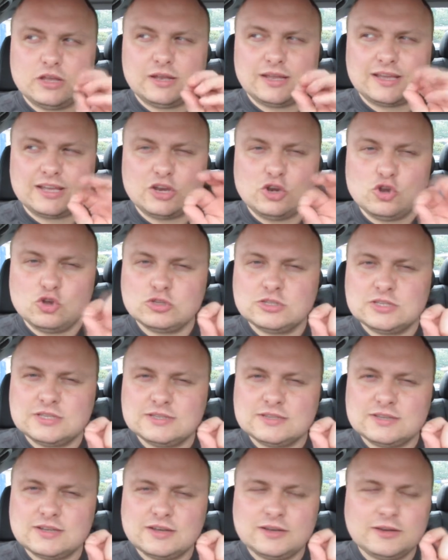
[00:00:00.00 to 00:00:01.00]
like a nut
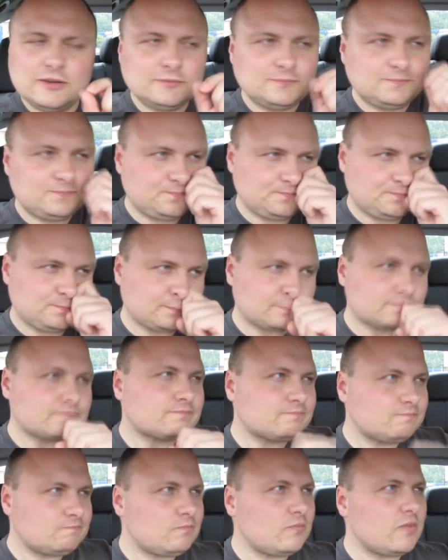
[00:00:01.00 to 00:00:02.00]
inside.
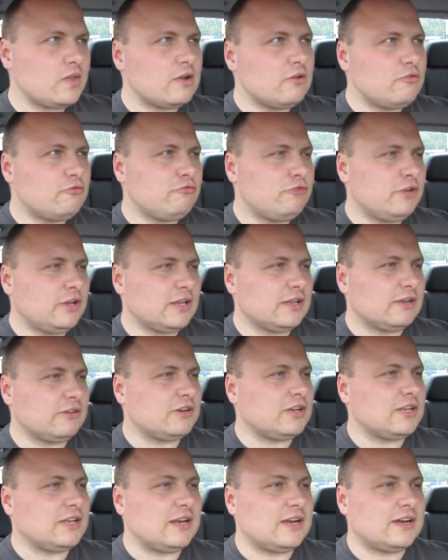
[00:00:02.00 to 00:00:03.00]
Really,
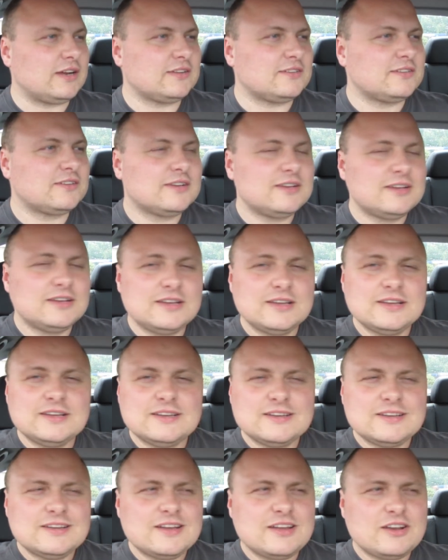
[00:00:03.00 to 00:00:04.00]
really nice.
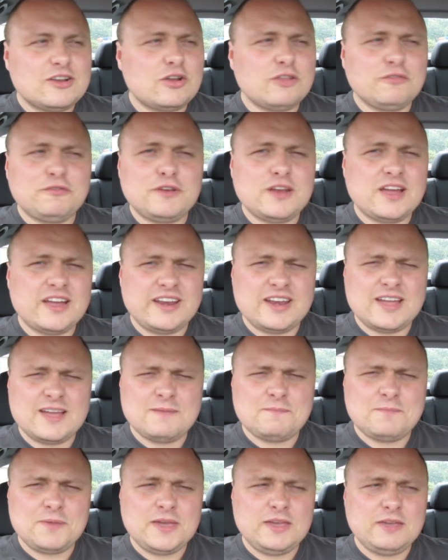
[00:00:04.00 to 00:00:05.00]
And only for
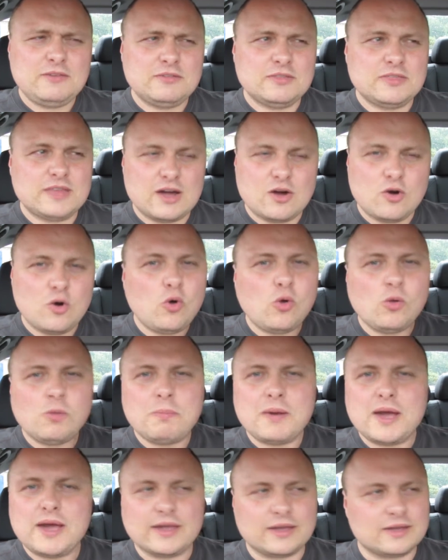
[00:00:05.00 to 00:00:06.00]
99p, that whole
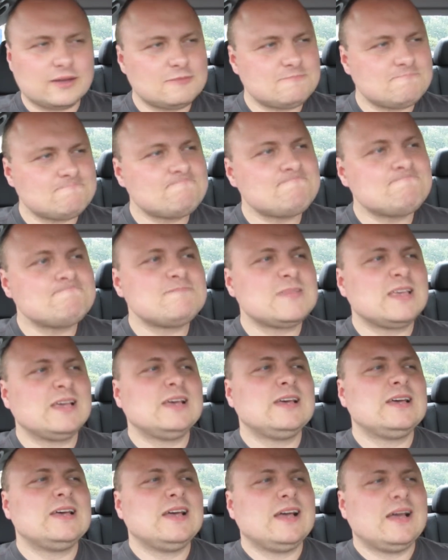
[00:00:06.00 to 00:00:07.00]
bag.
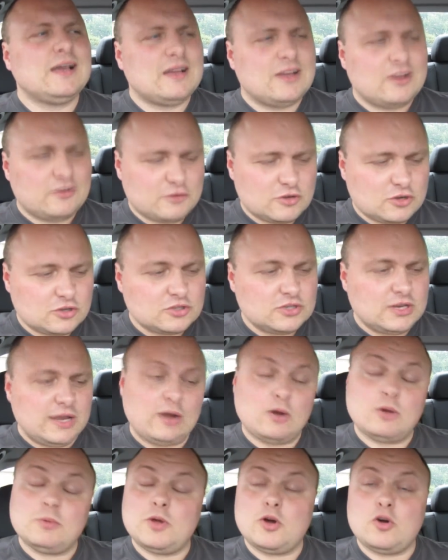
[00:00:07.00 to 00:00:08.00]
Of course,
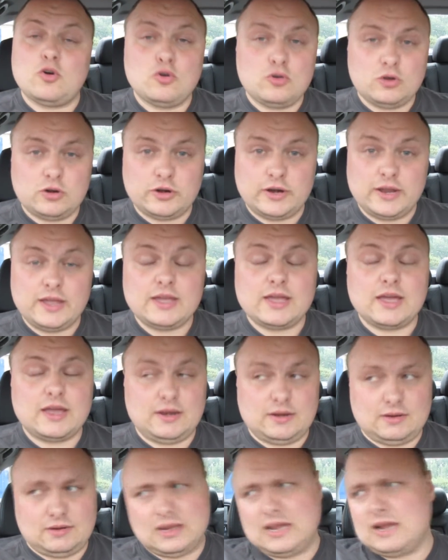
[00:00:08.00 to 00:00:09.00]
now I'm not hungry
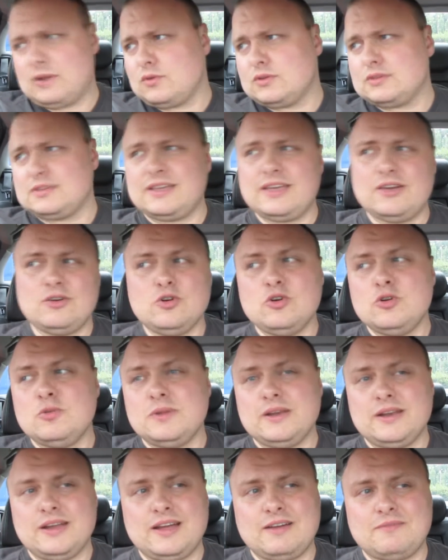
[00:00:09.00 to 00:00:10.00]
and I want to get
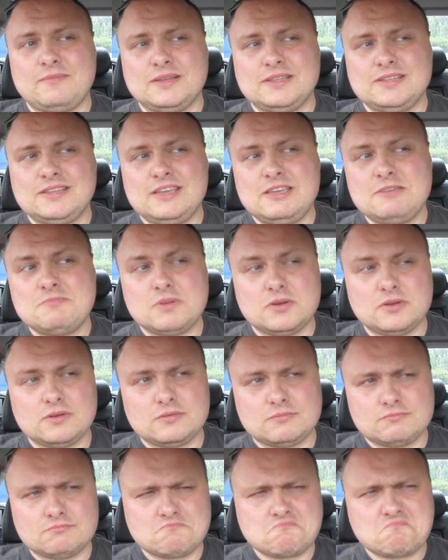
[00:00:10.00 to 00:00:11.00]
home and have my tea, but
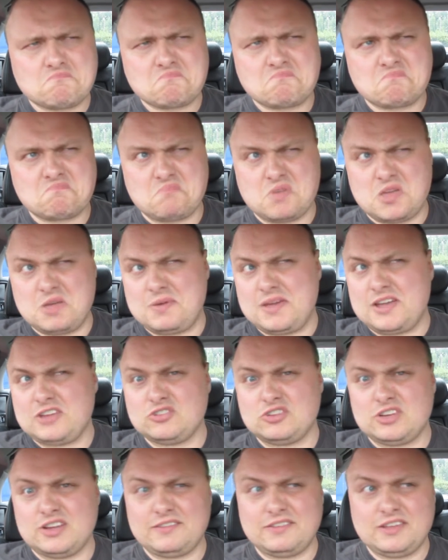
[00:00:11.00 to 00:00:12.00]
maybe I
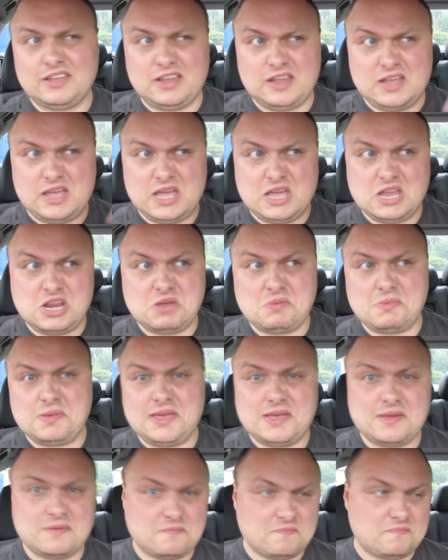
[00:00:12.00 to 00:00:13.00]
should have it in a
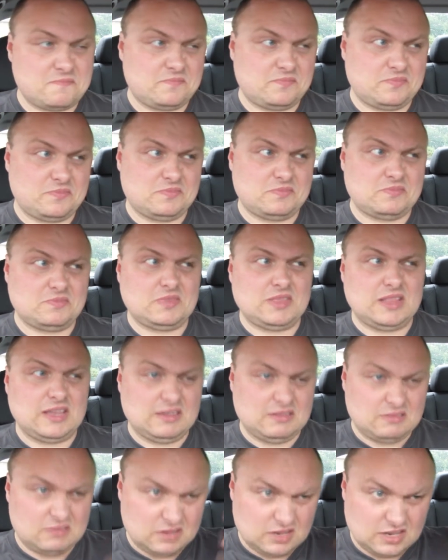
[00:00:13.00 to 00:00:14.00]
bit,
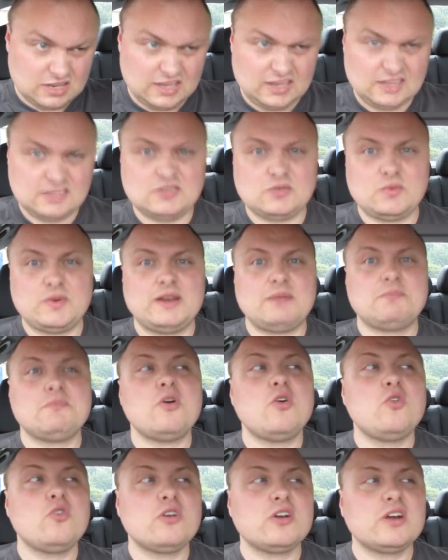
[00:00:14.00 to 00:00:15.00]
like later when I'm
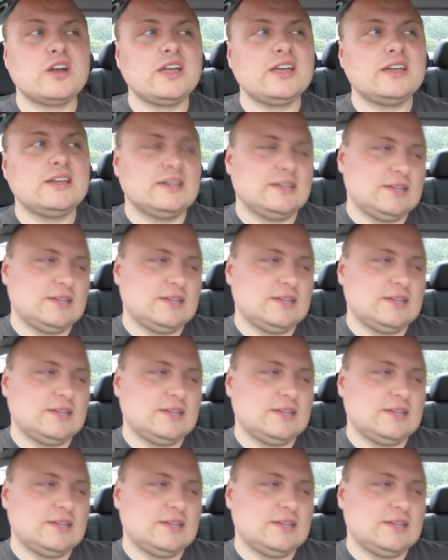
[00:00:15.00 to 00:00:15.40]
hungry.